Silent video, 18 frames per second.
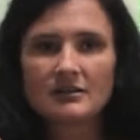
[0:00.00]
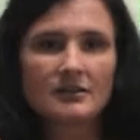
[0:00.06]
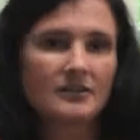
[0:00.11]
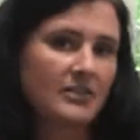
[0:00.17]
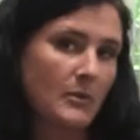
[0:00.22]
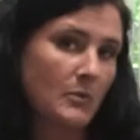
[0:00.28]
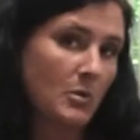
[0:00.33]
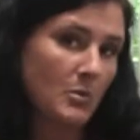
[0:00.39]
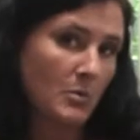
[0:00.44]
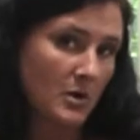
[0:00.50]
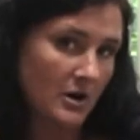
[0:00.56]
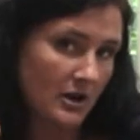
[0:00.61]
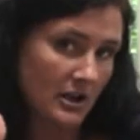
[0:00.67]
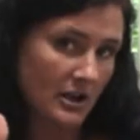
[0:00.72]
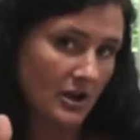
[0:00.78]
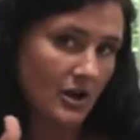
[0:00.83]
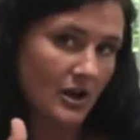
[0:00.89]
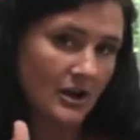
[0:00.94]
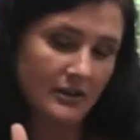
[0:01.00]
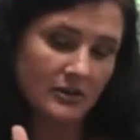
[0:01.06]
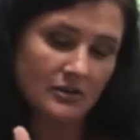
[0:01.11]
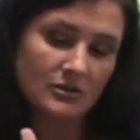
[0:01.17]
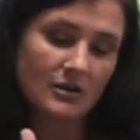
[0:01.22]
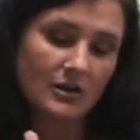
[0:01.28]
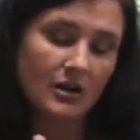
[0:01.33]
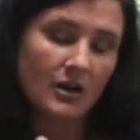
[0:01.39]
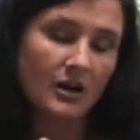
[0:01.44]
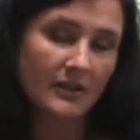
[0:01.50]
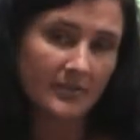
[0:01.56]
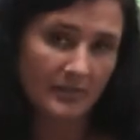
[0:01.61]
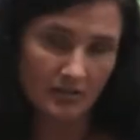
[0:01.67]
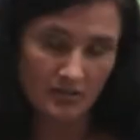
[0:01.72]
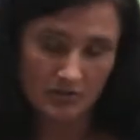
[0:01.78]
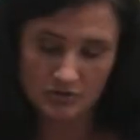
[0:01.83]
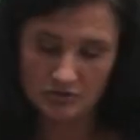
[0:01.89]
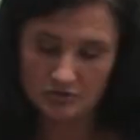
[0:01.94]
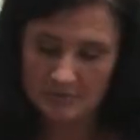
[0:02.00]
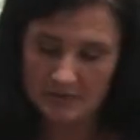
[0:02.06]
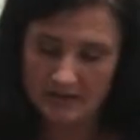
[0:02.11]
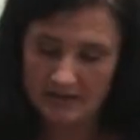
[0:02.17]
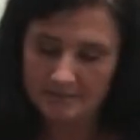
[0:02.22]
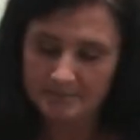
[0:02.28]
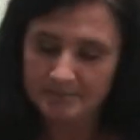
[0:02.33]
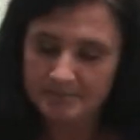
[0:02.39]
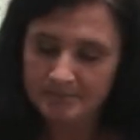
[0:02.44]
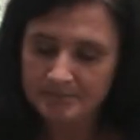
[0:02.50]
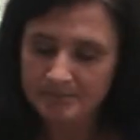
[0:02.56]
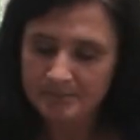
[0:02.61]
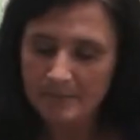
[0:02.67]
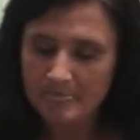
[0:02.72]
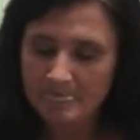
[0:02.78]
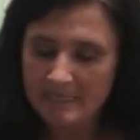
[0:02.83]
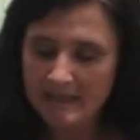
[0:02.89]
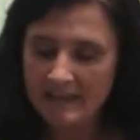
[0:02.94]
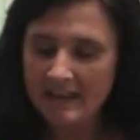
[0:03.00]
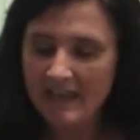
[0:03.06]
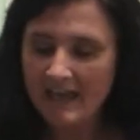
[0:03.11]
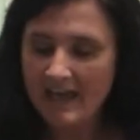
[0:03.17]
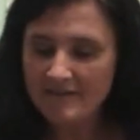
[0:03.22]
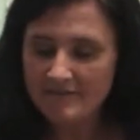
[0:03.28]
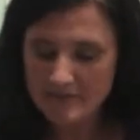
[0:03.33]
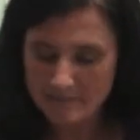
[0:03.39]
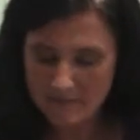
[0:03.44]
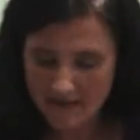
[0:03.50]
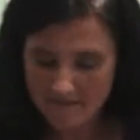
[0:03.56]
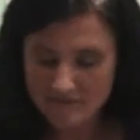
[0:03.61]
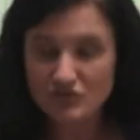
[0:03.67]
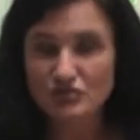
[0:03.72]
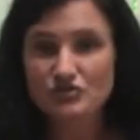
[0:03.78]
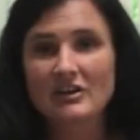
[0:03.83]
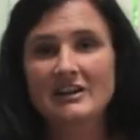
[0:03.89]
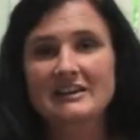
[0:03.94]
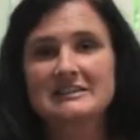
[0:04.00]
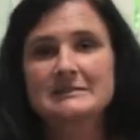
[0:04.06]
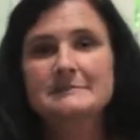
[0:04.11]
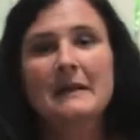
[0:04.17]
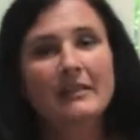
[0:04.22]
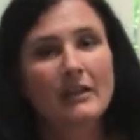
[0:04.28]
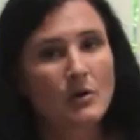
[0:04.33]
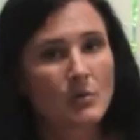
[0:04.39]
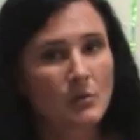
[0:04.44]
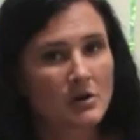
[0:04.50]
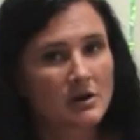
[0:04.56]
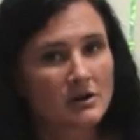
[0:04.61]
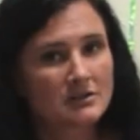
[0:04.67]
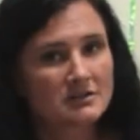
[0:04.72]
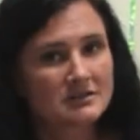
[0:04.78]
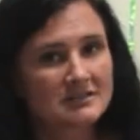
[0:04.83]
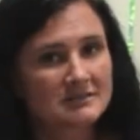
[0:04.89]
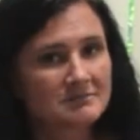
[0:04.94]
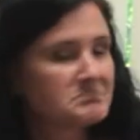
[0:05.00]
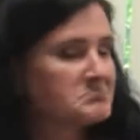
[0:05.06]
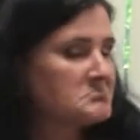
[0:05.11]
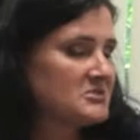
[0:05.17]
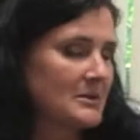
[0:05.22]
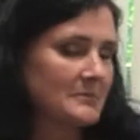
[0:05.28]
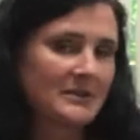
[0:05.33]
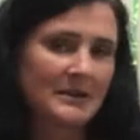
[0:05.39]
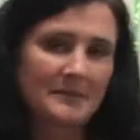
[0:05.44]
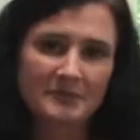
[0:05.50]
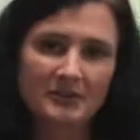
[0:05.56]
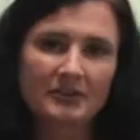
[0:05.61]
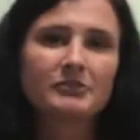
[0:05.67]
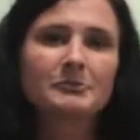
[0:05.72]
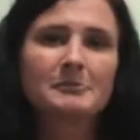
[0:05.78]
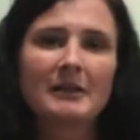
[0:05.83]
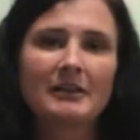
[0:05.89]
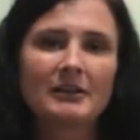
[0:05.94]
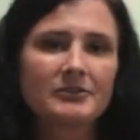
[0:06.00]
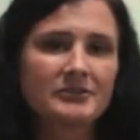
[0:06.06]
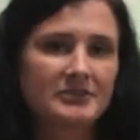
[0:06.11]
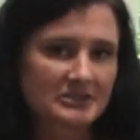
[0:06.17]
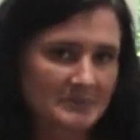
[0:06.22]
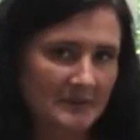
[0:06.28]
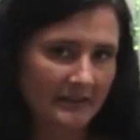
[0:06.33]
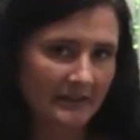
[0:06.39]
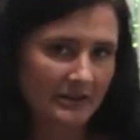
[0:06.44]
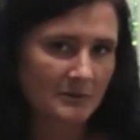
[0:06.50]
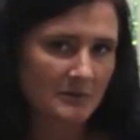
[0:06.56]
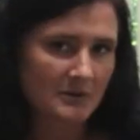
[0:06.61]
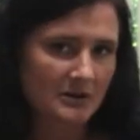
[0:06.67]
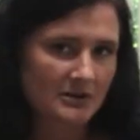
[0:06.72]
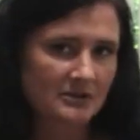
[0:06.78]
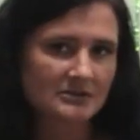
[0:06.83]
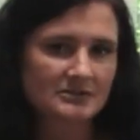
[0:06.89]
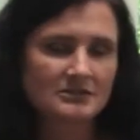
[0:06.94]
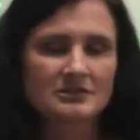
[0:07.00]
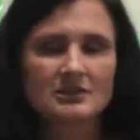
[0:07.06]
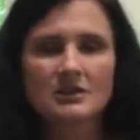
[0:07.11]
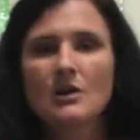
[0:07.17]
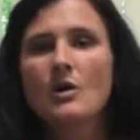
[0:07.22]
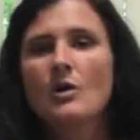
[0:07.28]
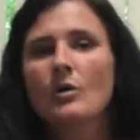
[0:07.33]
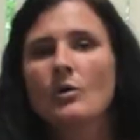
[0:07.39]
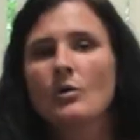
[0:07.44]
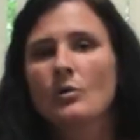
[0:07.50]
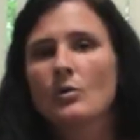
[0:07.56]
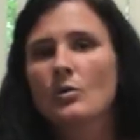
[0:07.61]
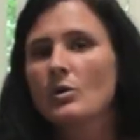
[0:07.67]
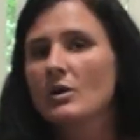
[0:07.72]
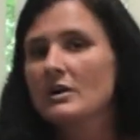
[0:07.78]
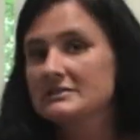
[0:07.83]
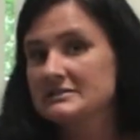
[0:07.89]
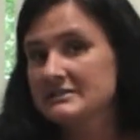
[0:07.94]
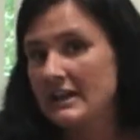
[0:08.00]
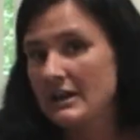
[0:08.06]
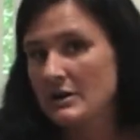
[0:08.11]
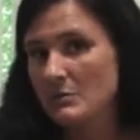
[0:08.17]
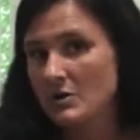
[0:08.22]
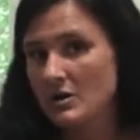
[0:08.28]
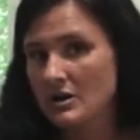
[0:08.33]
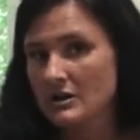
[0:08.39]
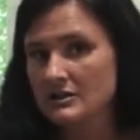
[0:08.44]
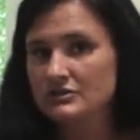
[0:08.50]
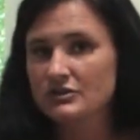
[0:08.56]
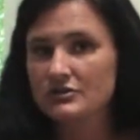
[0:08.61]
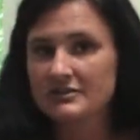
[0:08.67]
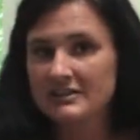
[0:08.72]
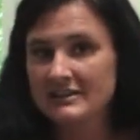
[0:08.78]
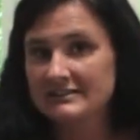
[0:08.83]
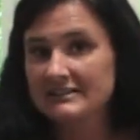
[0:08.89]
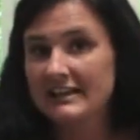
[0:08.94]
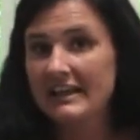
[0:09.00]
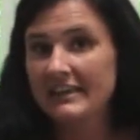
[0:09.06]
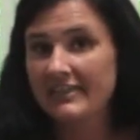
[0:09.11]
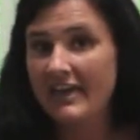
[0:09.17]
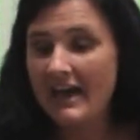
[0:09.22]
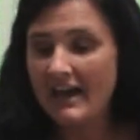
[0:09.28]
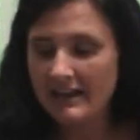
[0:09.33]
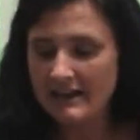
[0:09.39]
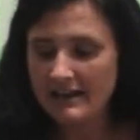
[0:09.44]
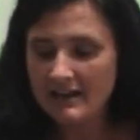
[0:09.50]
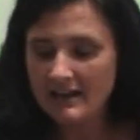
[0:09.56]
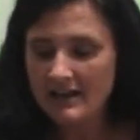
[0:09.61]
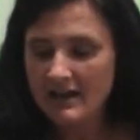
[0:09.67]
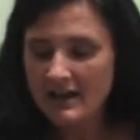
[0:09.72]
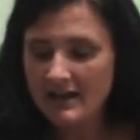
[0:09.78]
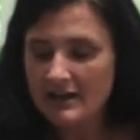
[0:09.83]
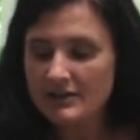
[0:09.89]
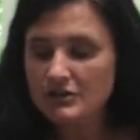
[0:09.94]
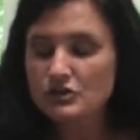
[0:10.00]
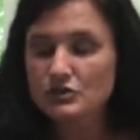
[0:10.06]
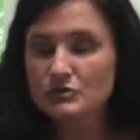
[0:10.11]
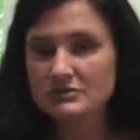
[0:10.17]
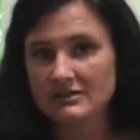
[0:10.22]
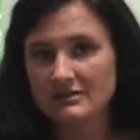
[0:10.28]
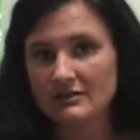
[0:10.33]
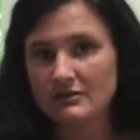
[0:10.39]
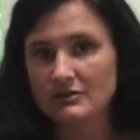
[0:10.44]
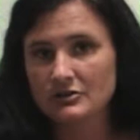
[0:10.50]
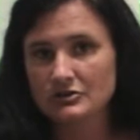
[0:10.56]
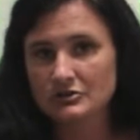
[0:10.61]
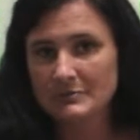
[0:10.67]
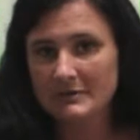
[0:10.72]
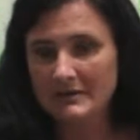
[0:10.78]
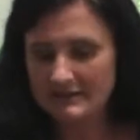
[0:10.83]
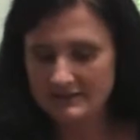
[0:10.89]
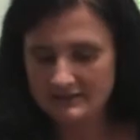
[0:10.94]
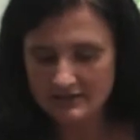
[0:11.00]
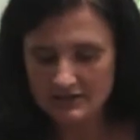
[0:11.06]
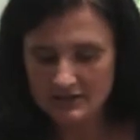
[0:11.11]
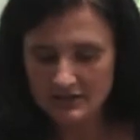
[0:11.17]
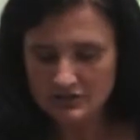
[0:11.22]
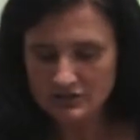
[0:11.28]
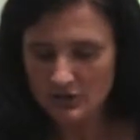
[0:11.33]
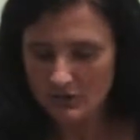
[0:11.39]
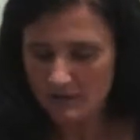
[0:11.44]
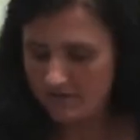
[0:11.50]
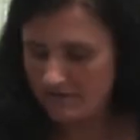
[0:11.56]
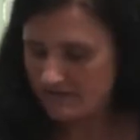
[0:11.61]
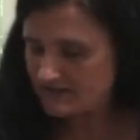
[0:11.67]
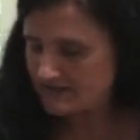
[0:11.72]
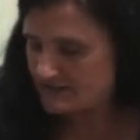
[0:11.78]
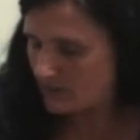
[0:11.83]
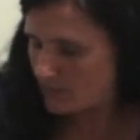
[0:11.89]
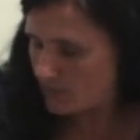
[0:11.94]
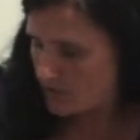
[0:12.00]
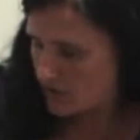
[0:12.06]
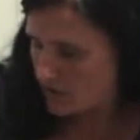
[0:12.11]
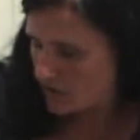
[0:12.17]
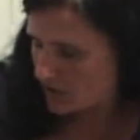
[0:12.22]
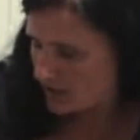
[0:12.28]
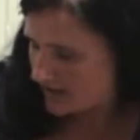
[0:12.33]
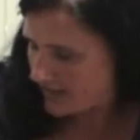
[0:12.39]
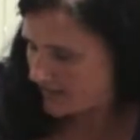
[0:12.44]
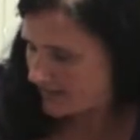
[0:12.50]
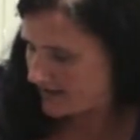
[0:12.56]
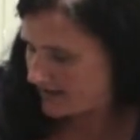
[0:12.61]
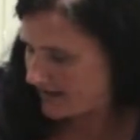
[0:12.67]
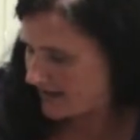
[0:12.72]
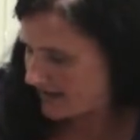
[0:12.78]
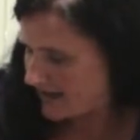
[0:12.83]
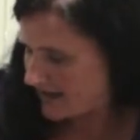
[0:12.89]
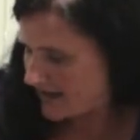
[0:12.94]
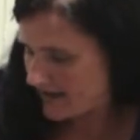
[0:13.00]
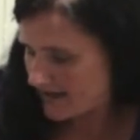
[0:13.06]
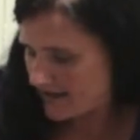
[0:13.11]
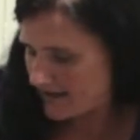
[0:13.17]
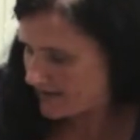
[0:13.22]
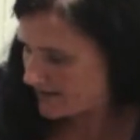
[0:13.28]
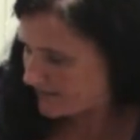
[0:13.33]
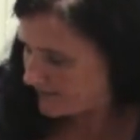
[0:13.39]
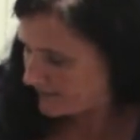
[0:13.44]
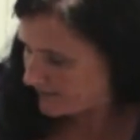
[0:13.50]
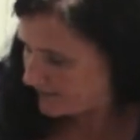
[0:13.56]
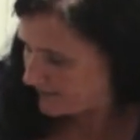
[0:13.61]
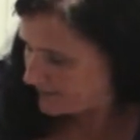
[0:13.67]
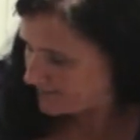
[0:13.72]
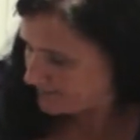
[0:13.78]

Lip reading: that we're working on the clothespin and have them have to try to spell out words. Sometimes they'll spell out their spelling words or sight words or things like that using the clothespins. So if it's the word, I think I have,